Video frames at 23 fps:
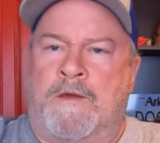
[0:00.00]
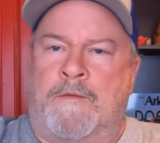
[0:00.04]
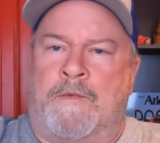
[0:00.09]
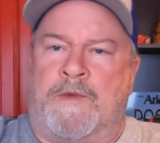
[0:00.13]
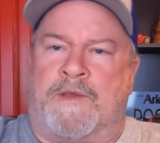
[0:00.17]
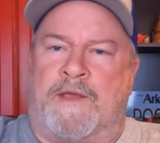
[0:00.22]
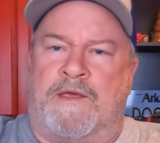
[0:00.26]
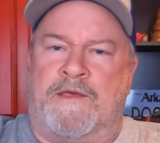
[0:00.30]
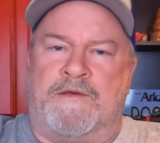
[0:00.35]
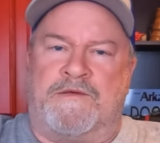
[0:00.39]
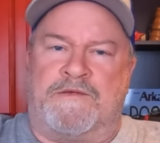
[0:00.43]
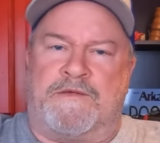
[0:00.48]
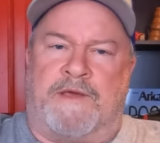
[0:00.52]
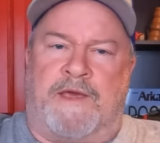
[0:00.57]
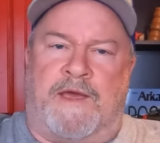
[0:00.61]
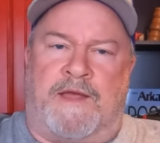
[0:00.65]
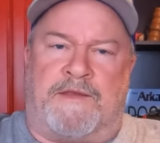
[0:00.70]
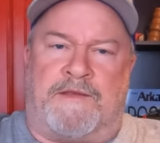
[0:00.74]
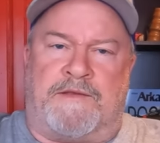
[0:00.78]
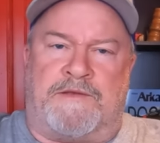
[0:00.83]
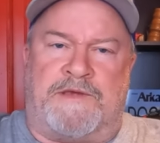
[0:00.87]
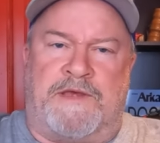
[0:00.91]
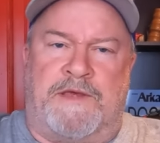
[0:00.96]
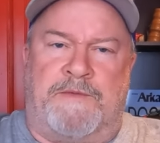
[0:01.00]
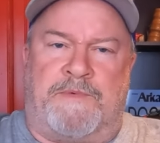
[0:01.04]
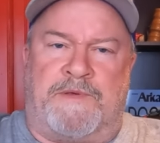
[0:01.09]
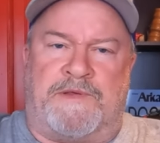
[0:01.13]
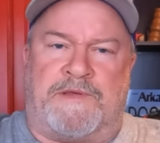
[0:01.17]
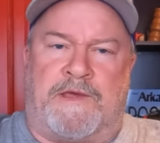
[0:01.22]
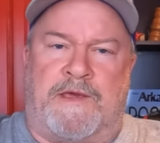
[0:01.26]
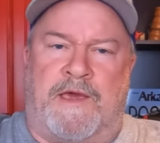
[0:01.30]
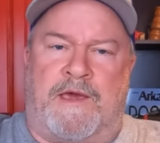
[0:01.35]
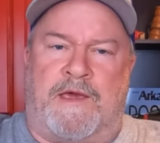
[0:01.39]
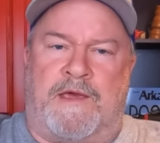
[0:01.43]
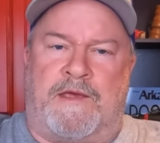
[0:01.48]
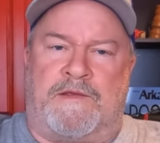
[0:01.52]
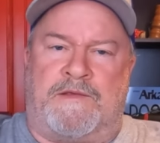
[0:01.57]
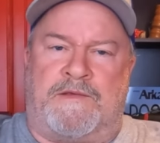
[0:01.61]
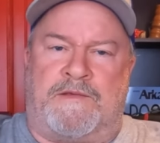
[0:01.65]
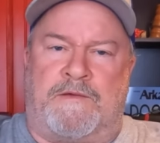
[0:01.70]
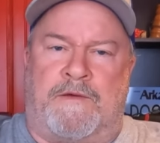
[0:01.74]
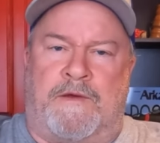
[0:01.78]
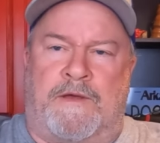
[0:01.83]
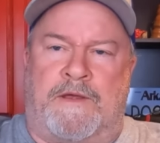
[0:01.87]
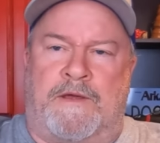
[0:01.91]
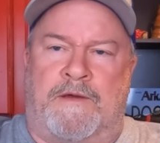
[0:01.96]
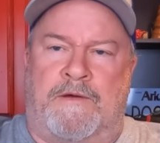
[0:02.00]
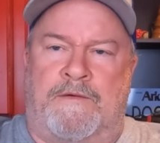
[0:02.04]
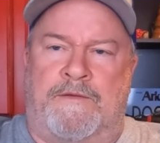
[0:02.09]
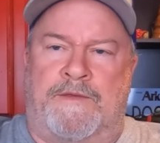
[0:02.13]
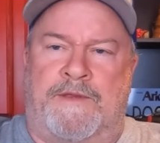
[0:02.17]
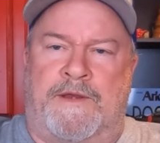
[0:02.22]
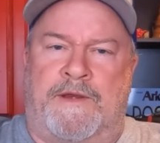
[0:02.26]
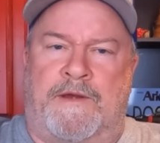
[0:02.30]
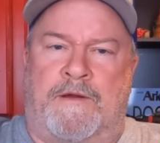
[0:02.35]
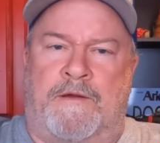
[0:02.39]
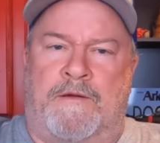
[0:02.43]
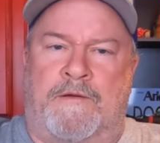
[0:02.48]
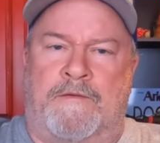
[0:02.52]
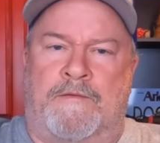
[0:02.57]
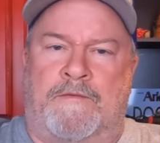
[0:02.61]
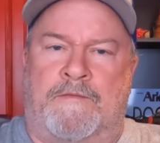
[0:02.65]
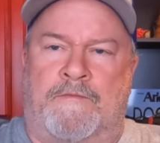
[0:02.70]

But they usually got the cheapest gas, so I go there.